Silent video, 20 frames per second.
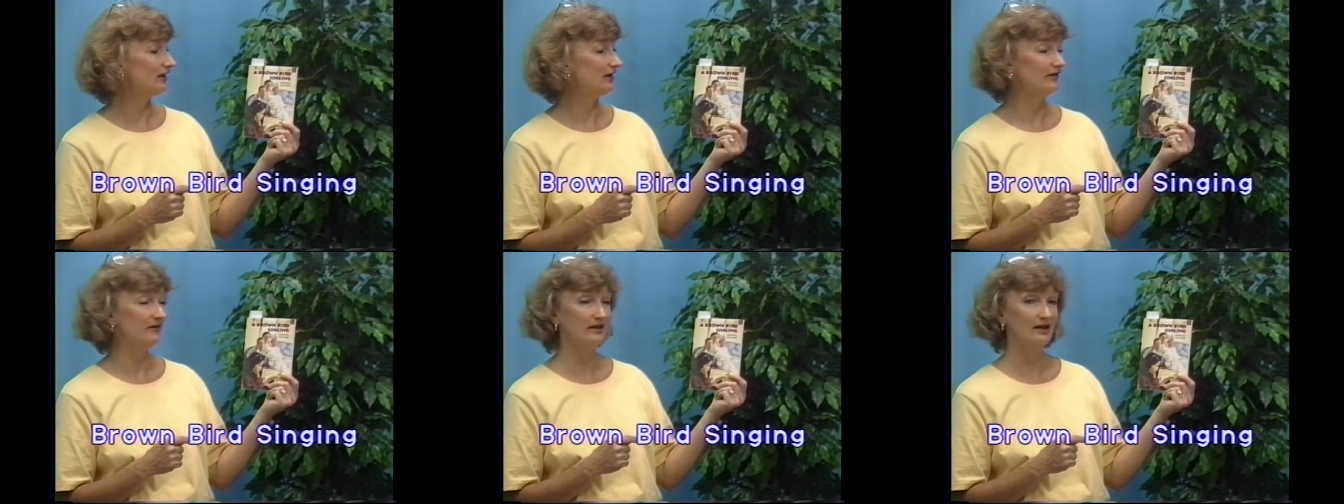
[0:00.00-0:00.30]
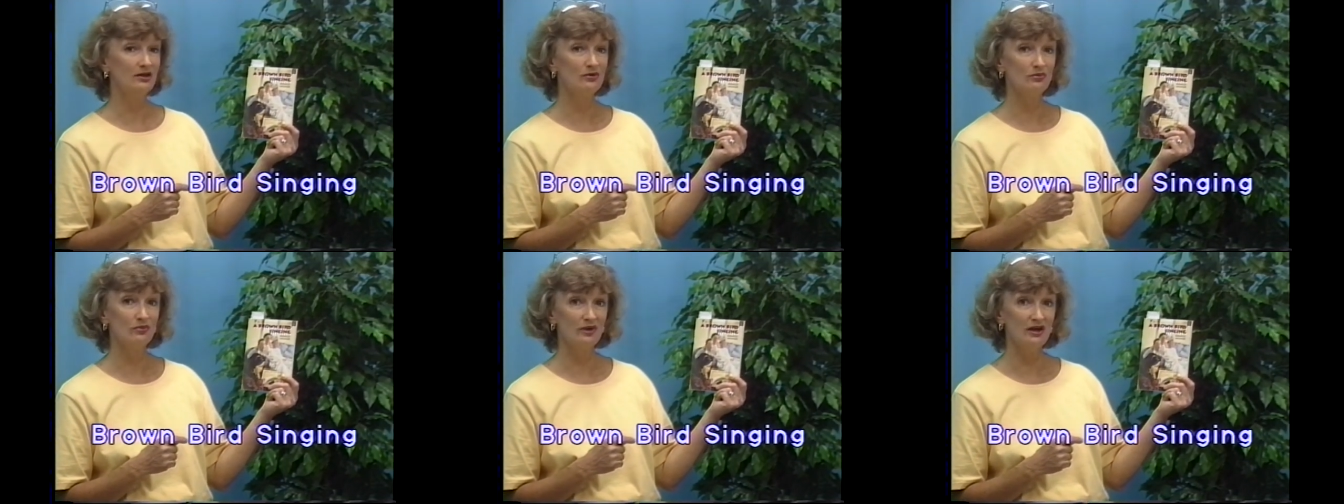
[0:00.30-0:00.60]
and
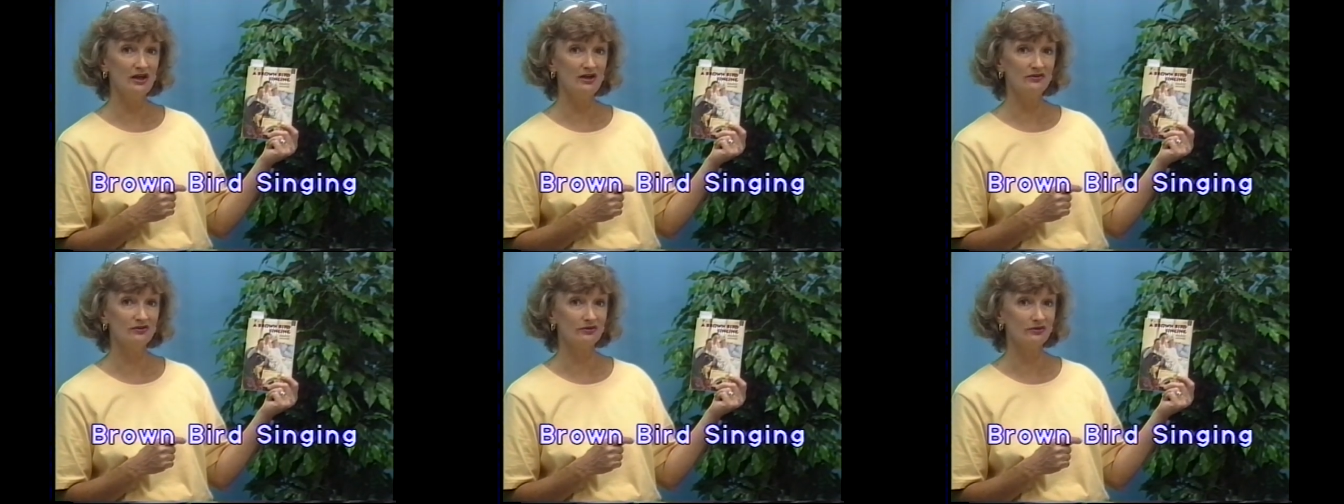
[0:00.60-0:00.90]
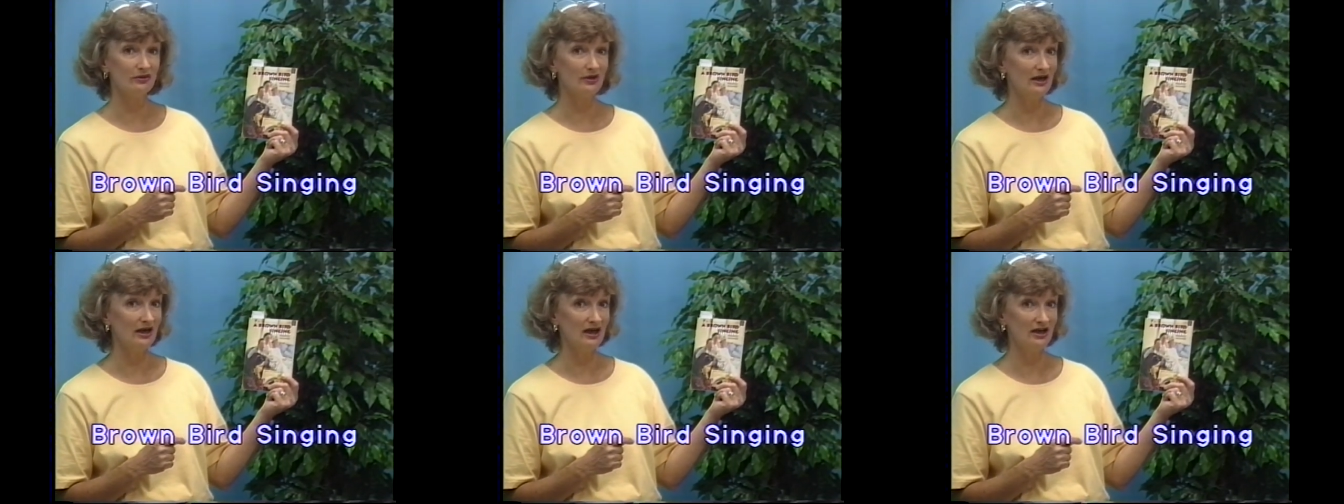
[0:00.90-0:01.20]
they raise
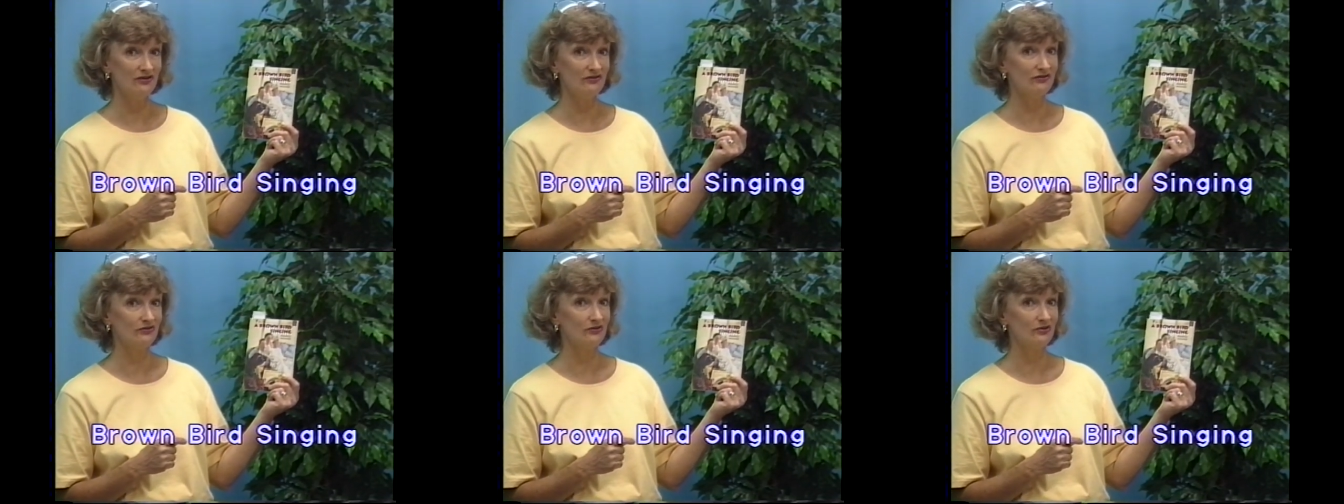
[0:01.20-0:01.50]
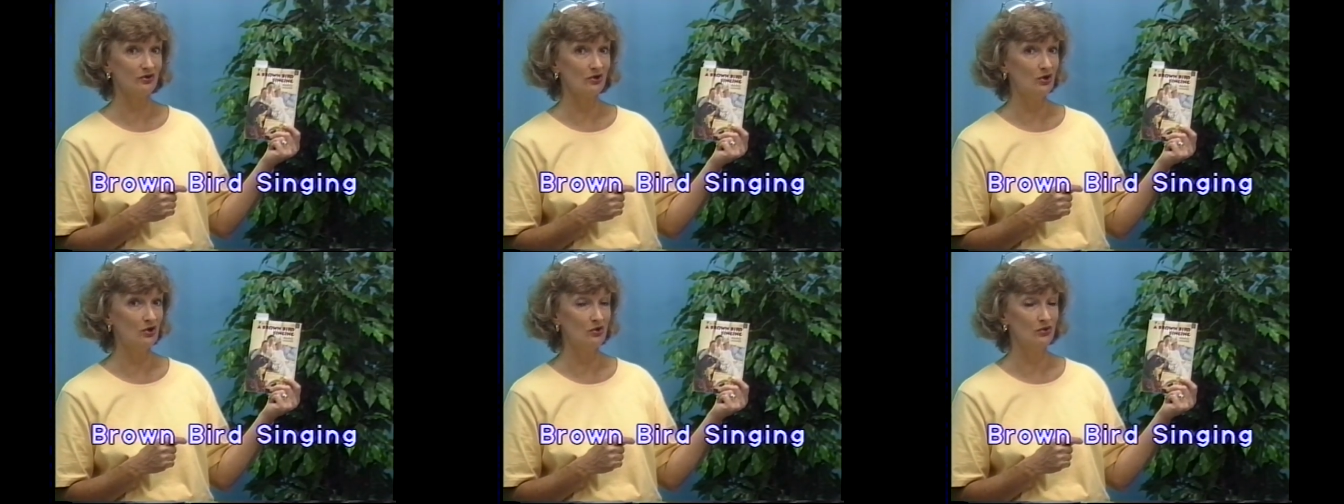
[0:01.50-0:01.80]
her as
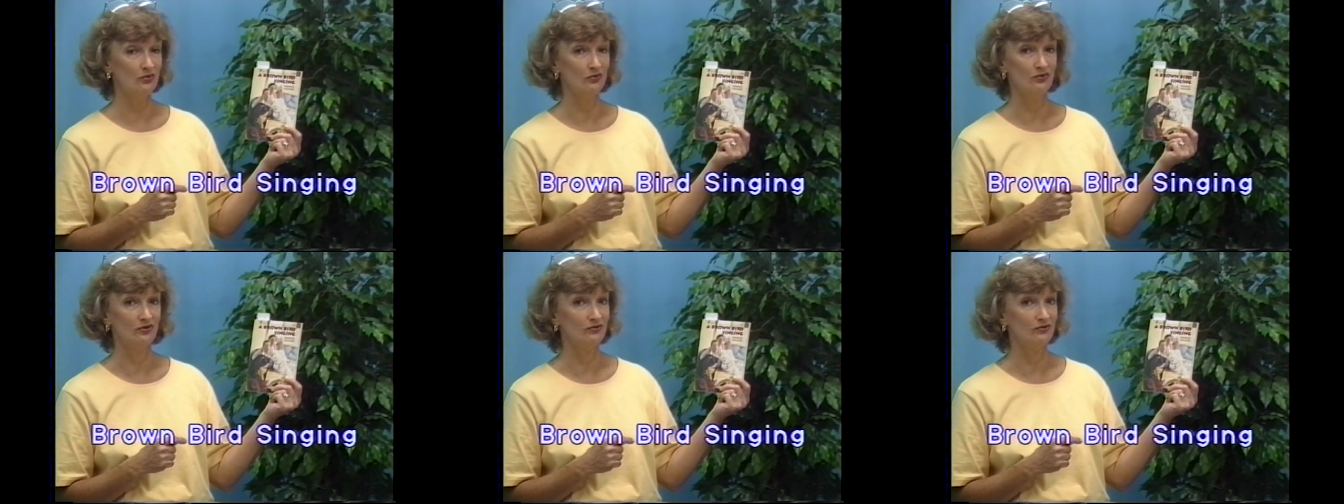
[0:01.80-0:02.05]
their own.